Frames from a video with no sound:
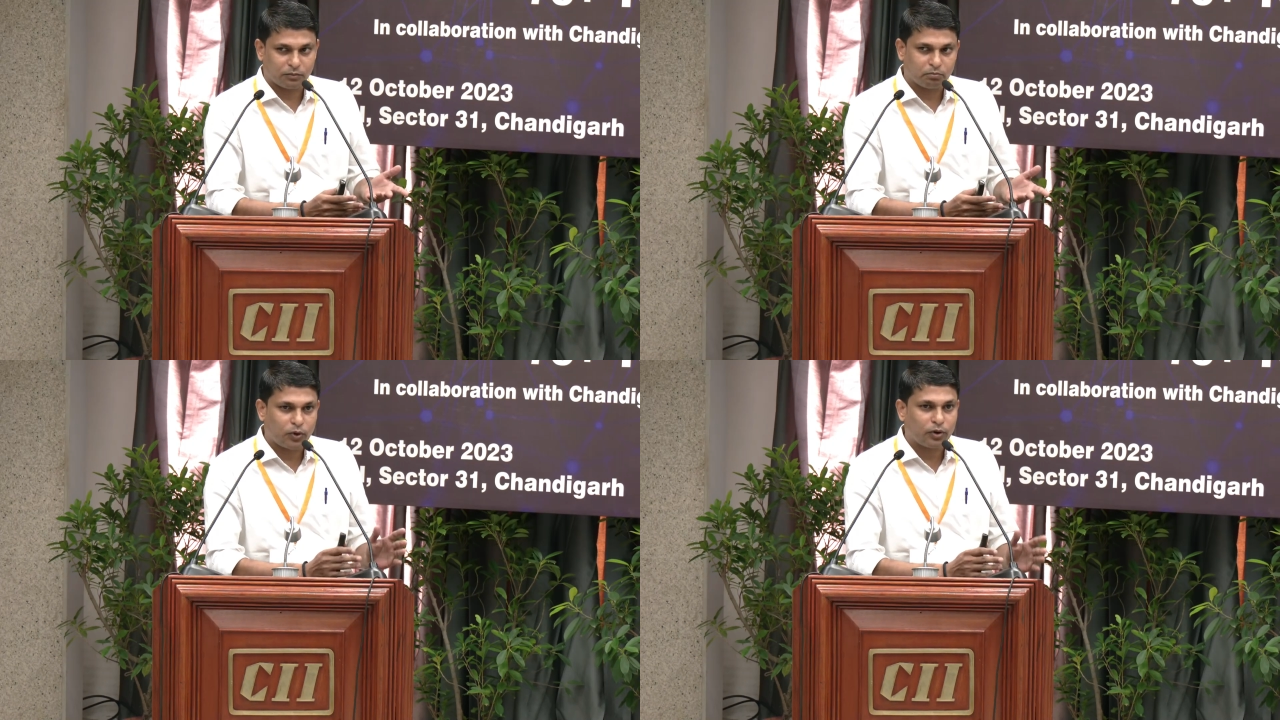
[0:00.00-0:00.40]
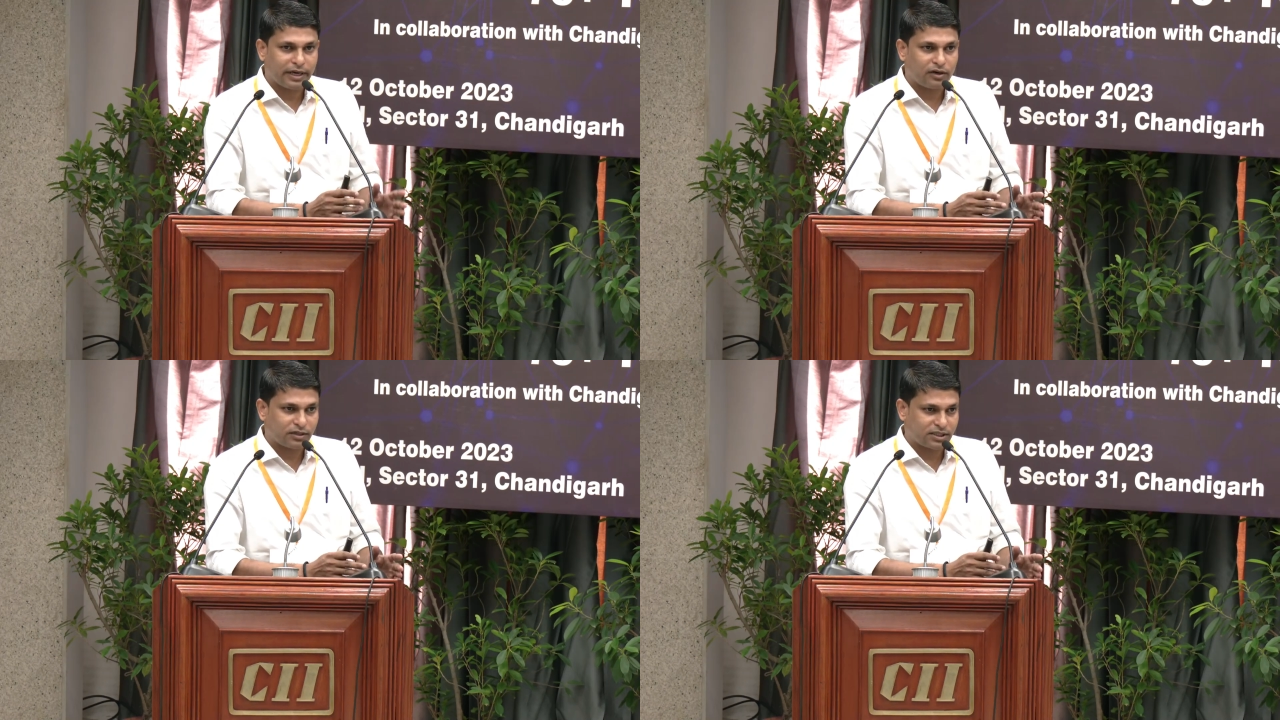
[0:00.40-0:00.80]

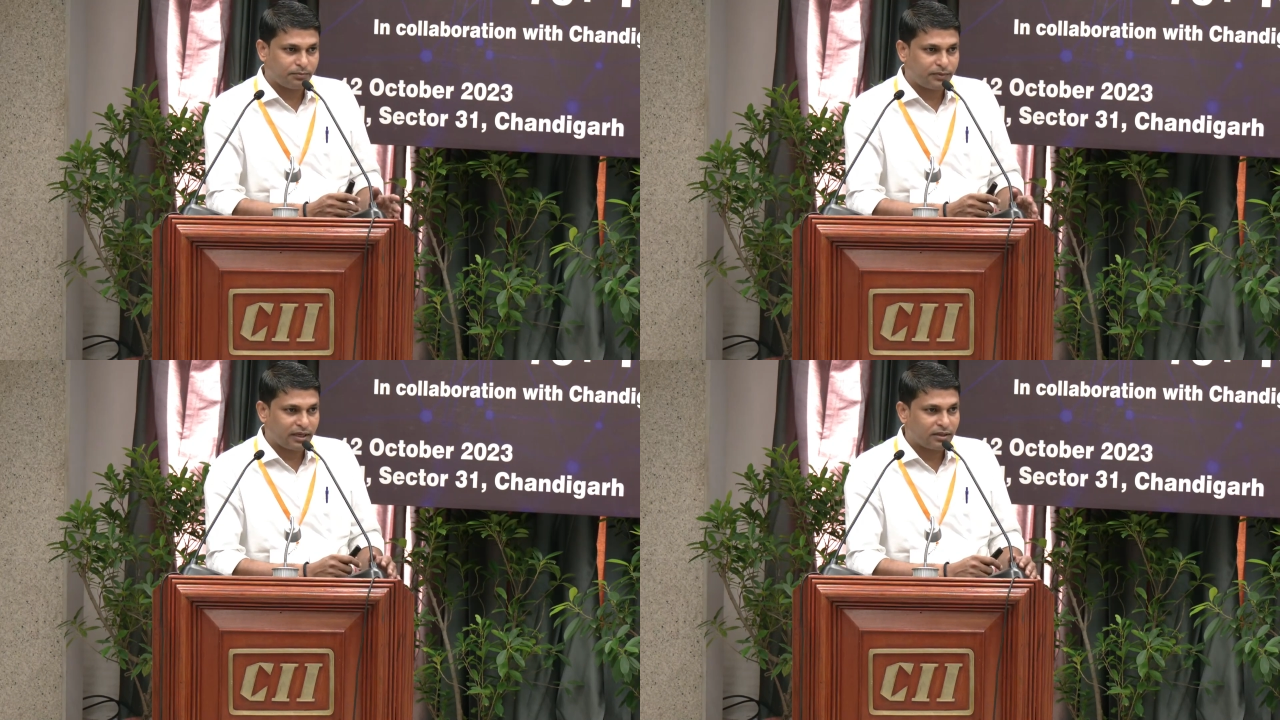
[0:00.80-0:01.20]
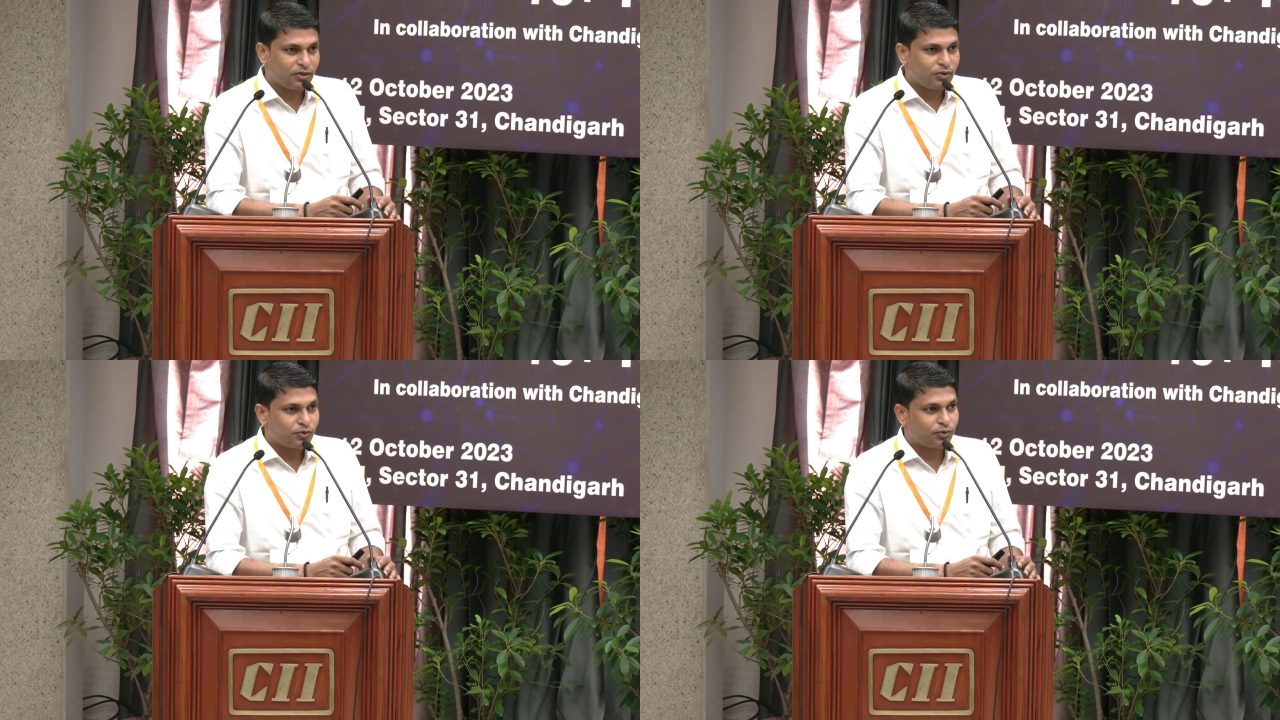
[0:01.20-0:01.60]
broken or something.
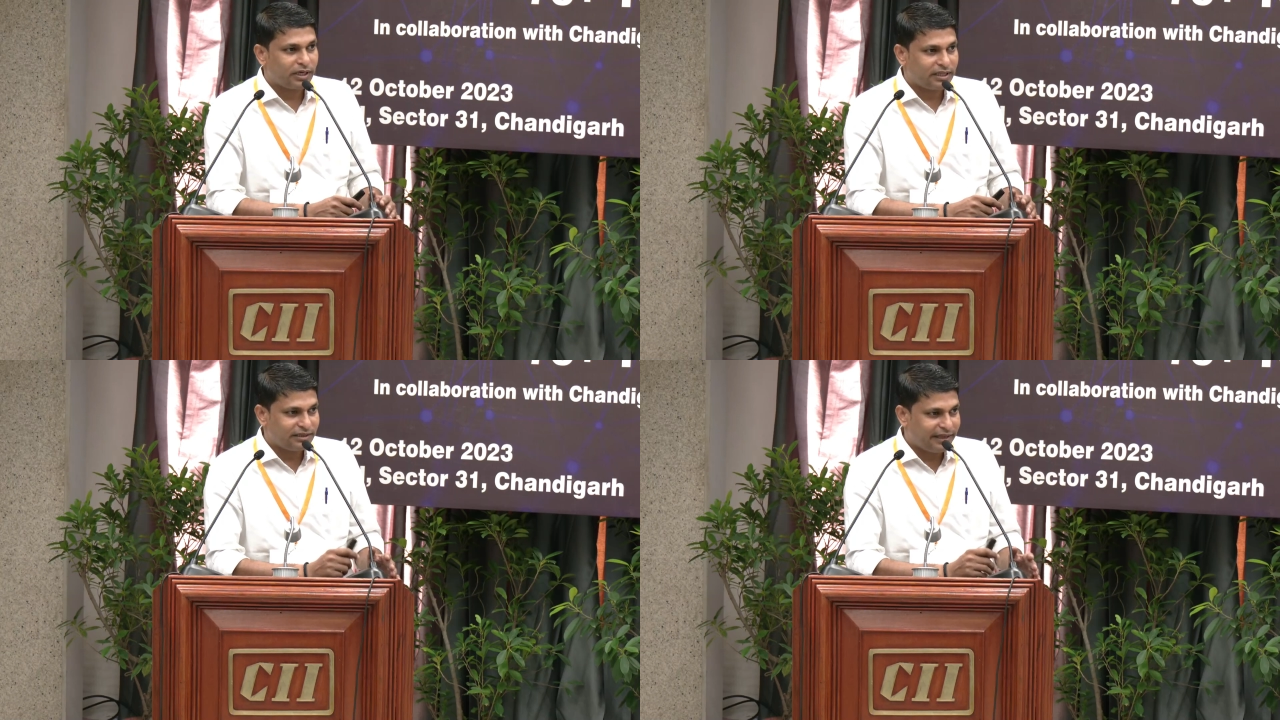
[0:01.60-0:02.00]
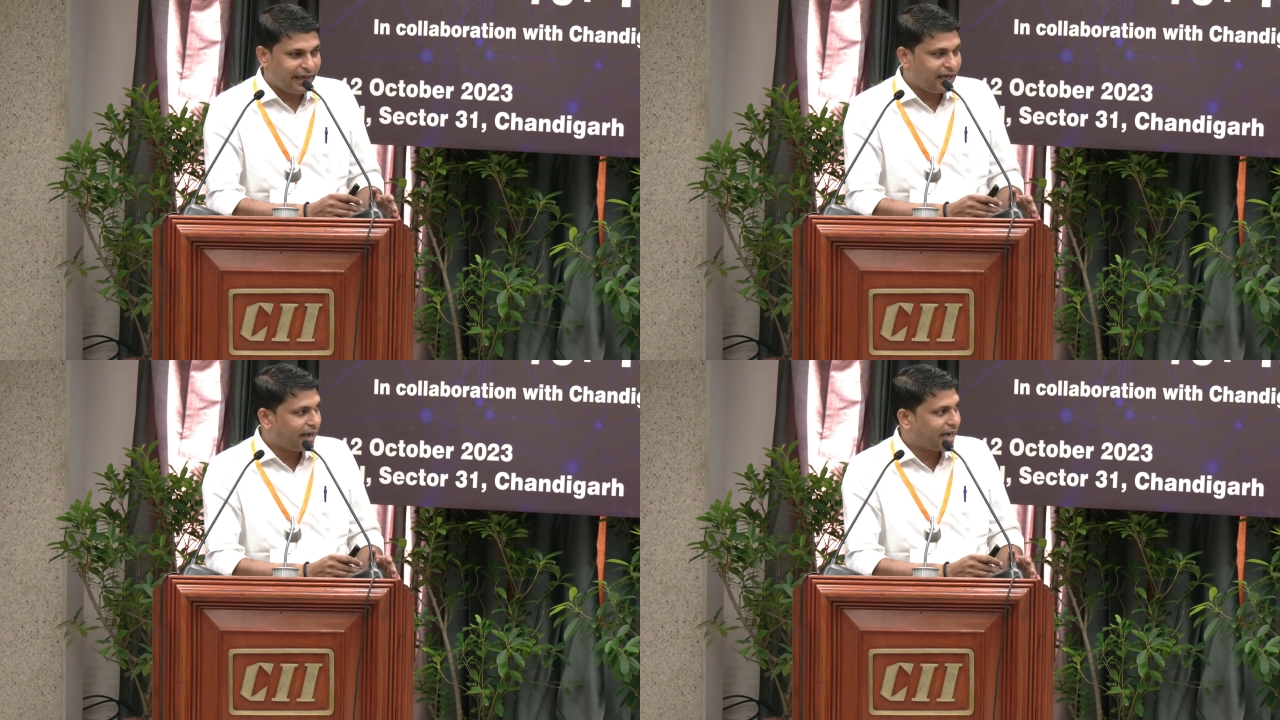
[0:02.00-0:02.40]
So they